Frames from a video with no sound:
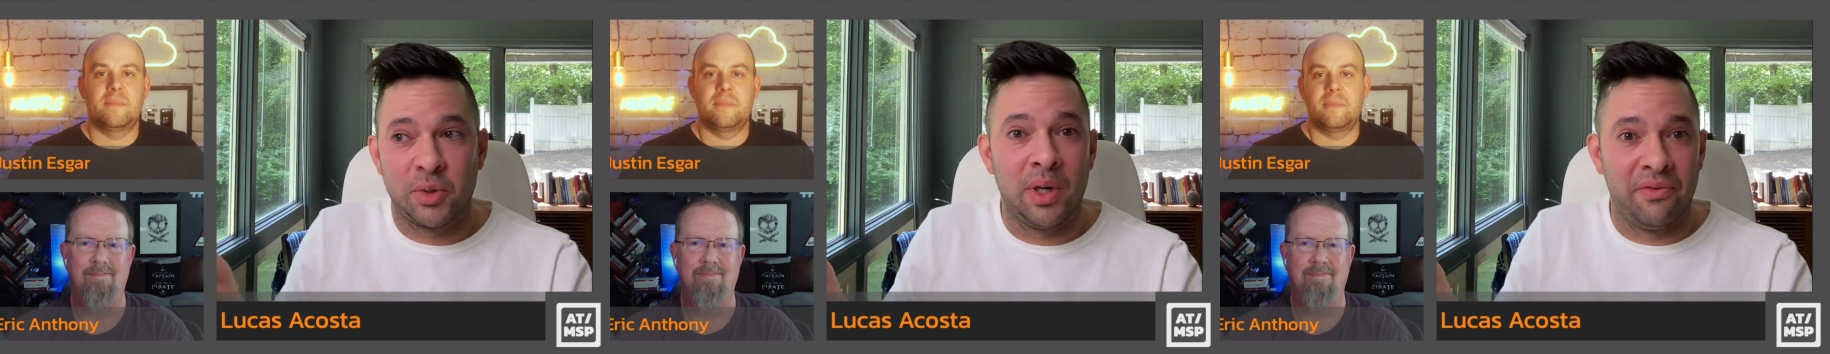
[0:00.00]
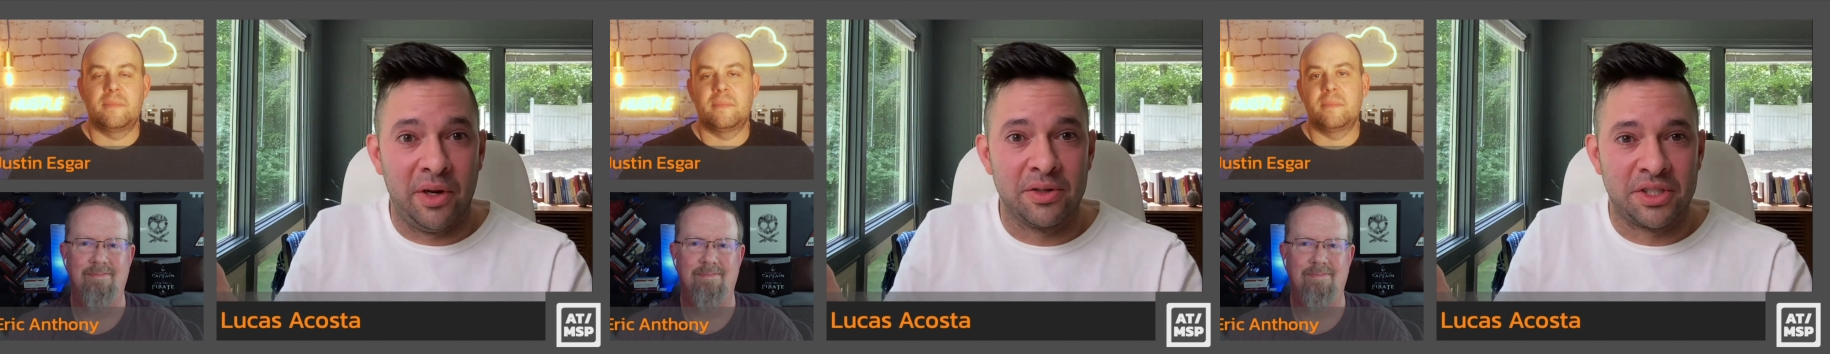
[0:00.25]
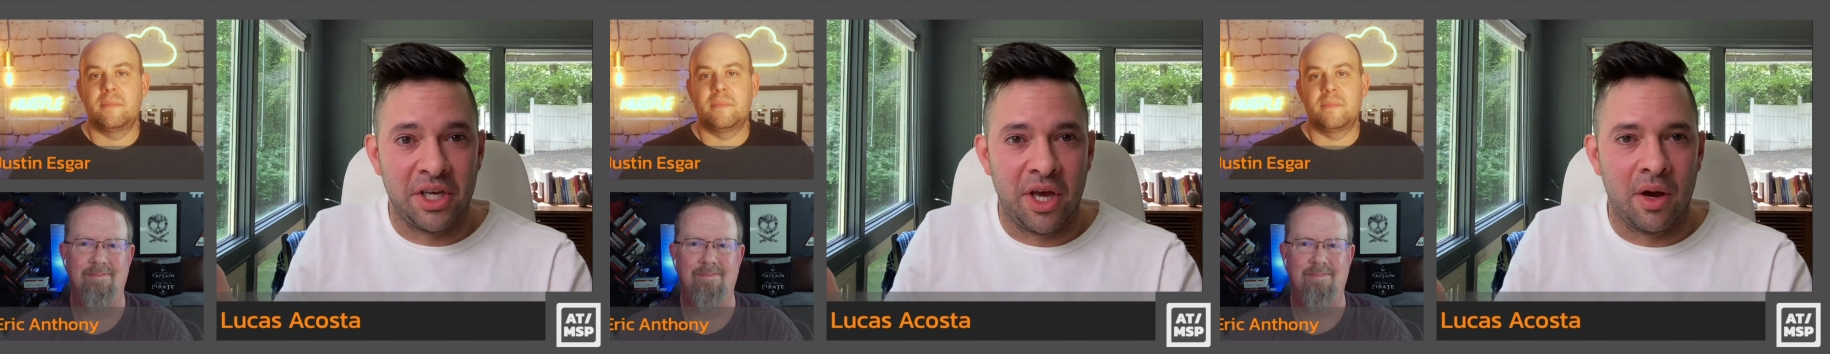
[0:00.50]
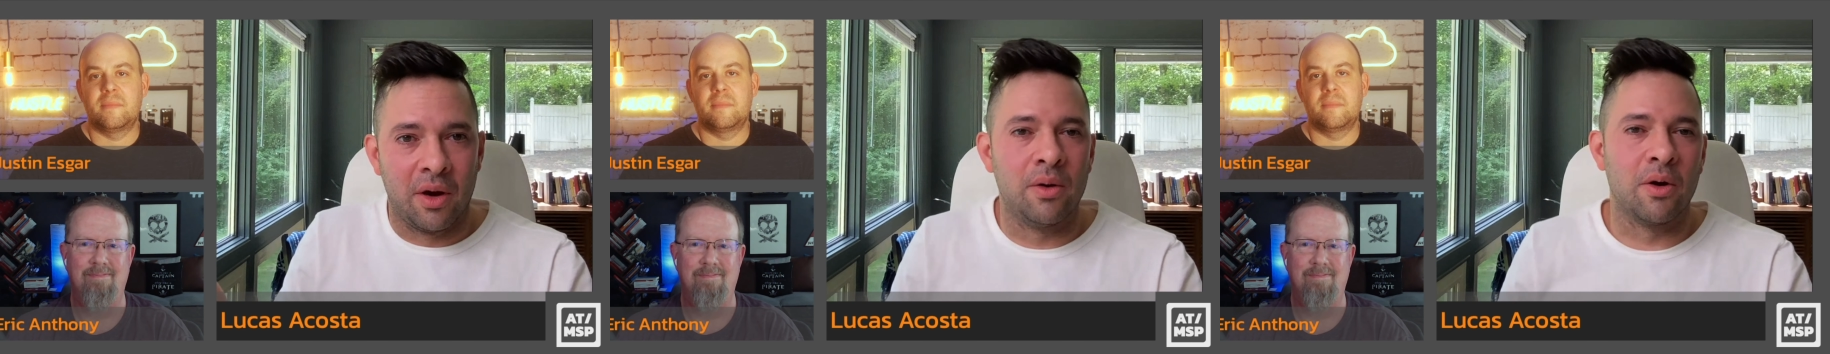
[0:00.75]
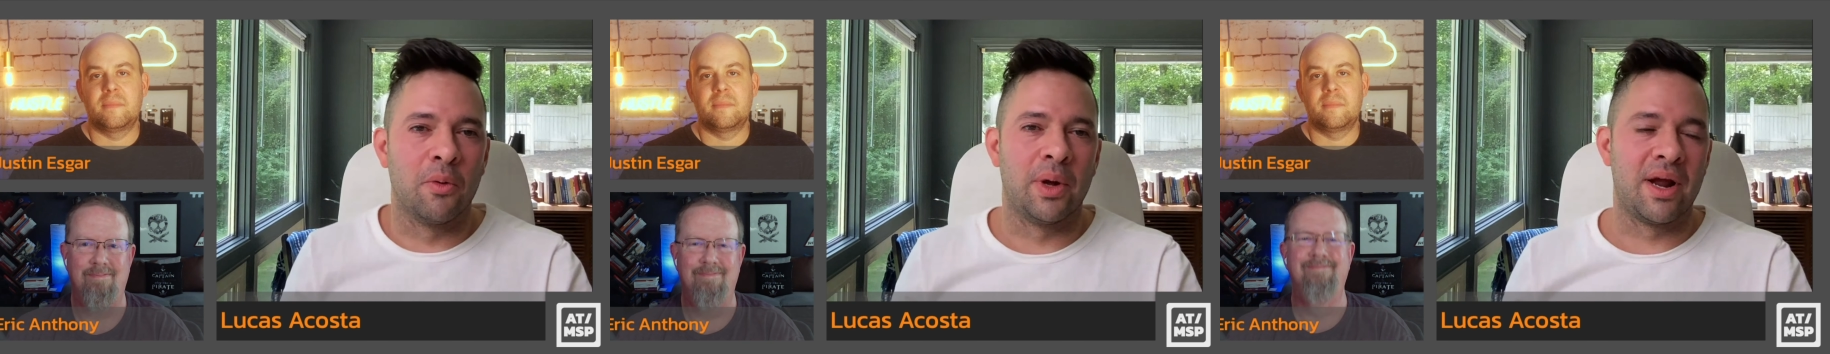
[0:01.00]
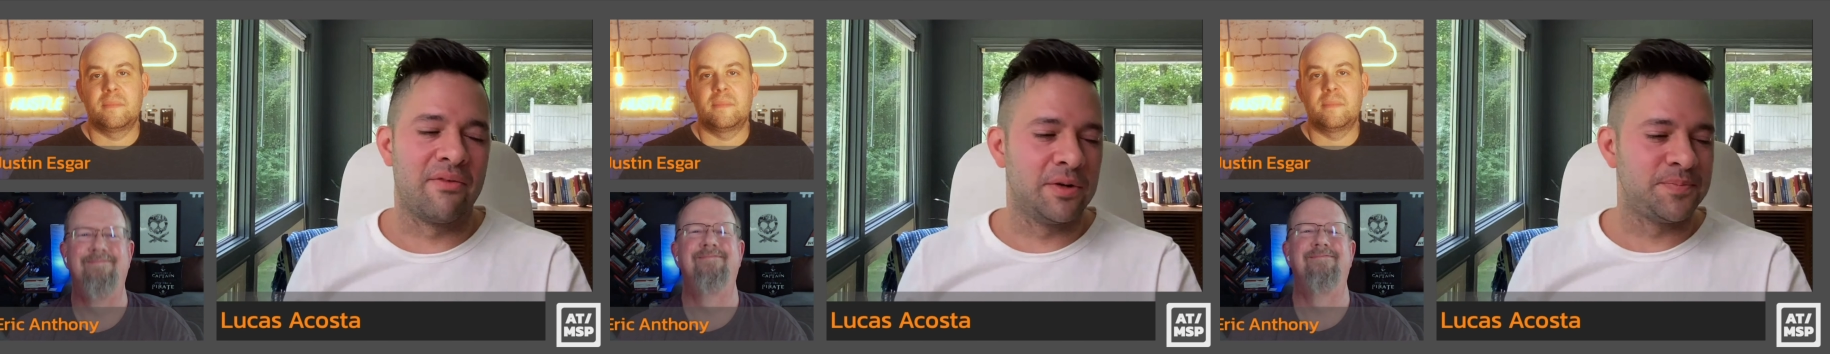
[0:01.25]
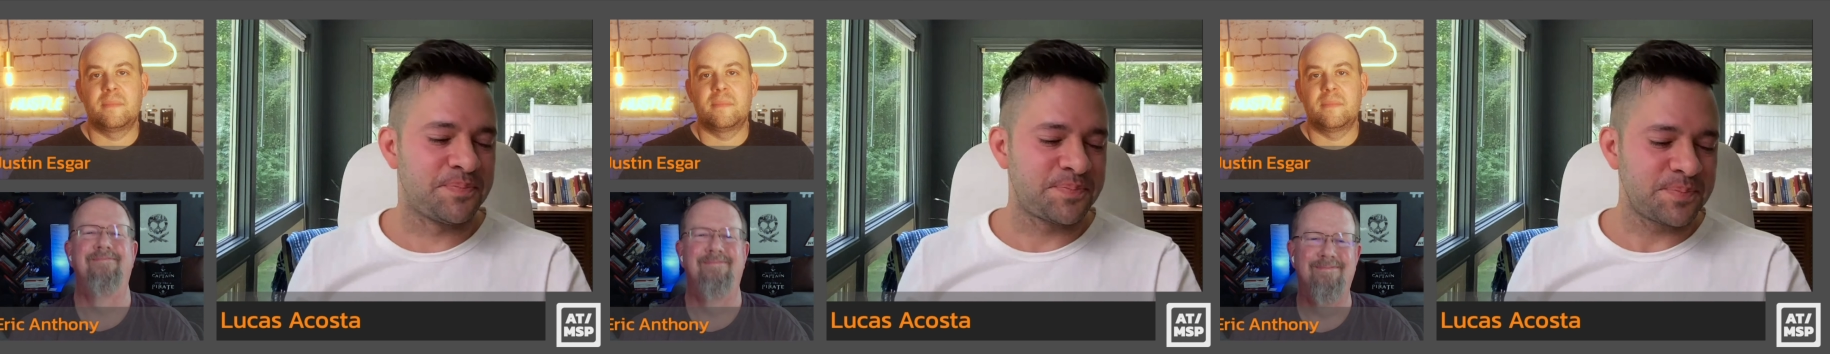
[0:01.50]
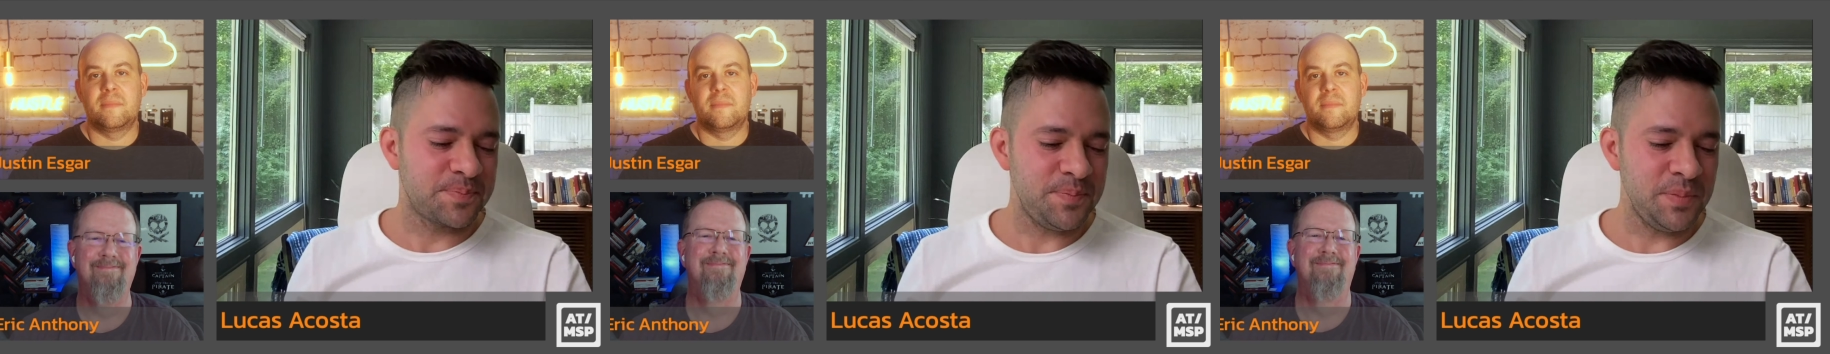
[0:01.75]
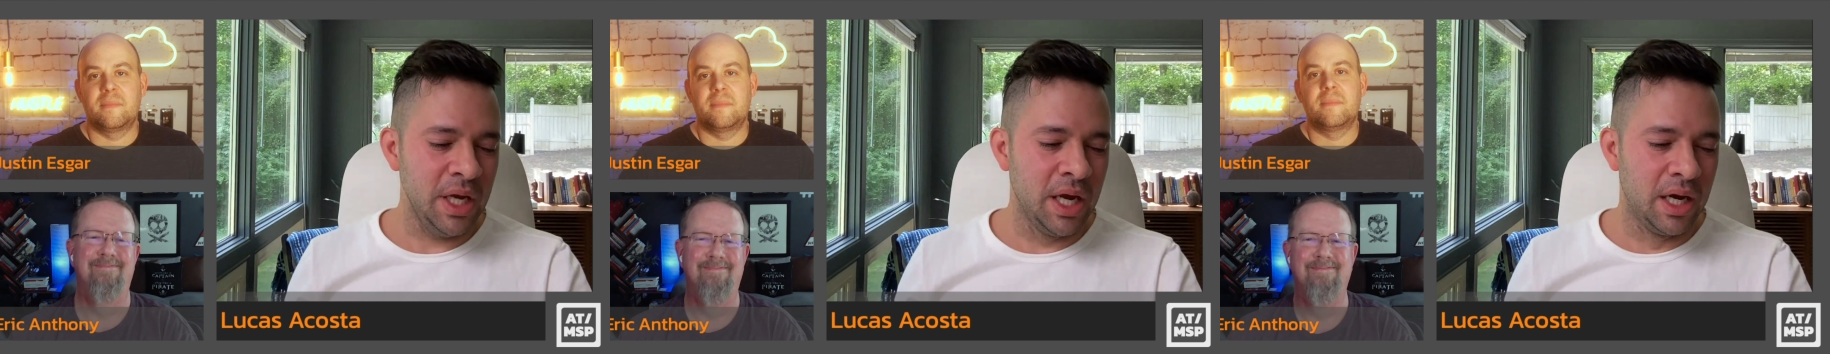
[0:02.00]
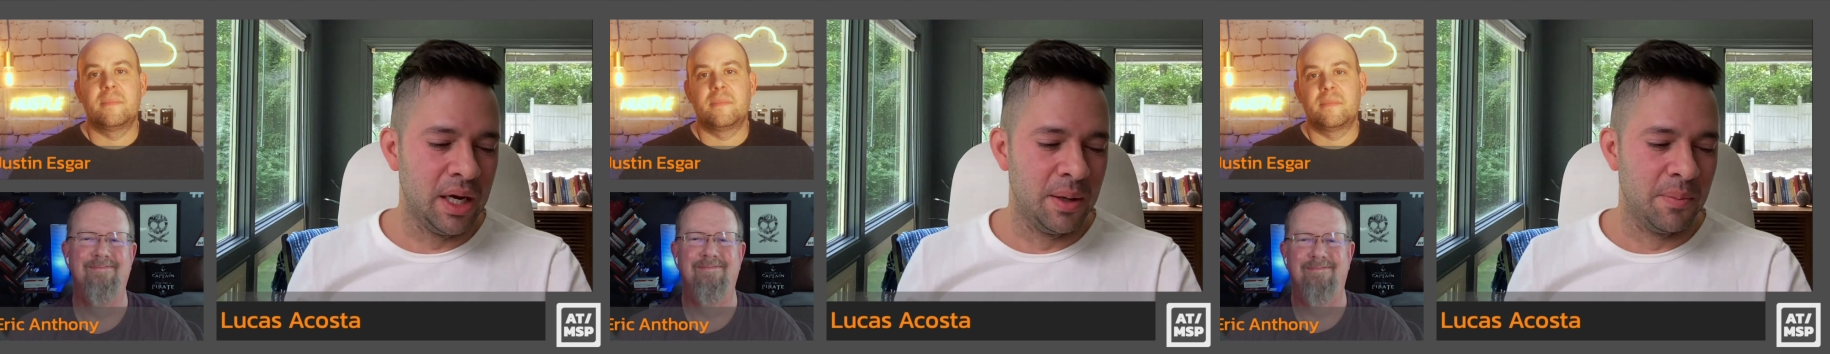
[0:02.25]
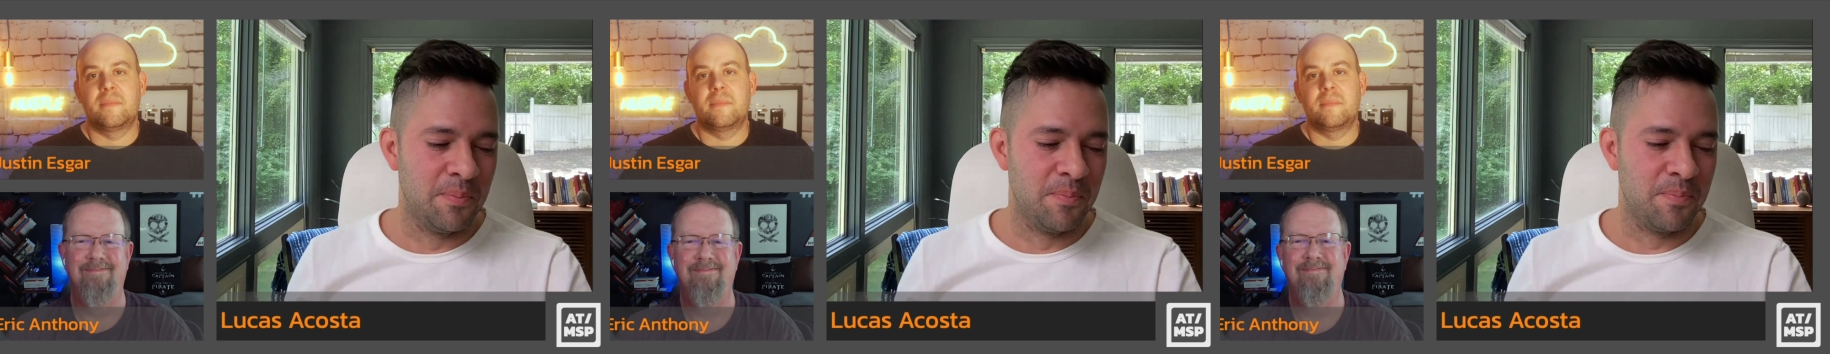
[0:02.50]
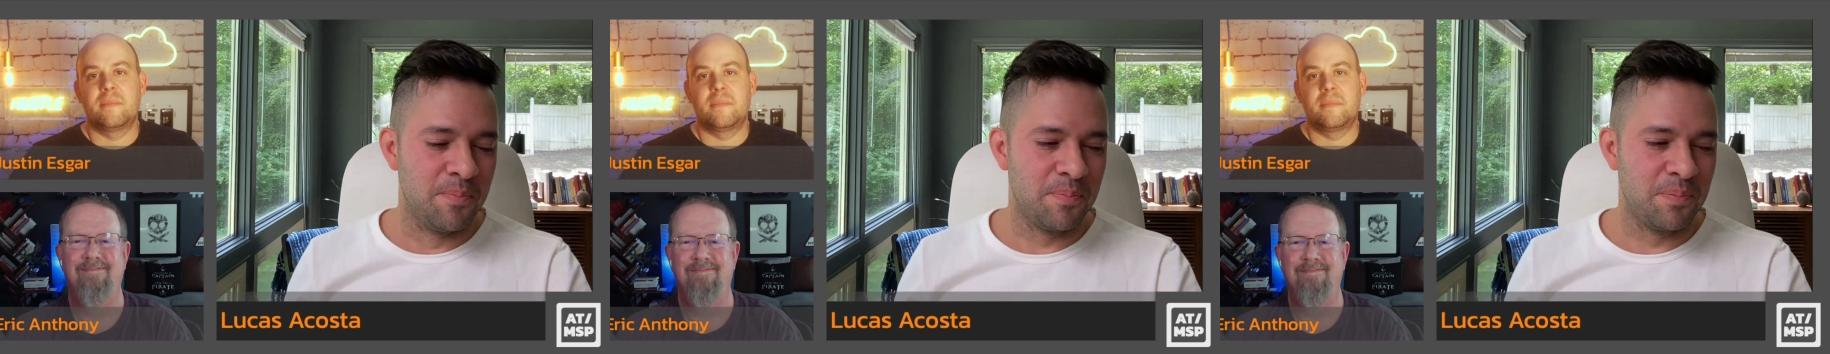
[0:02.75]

Speaker 1: 12 years ago or whatever. Um,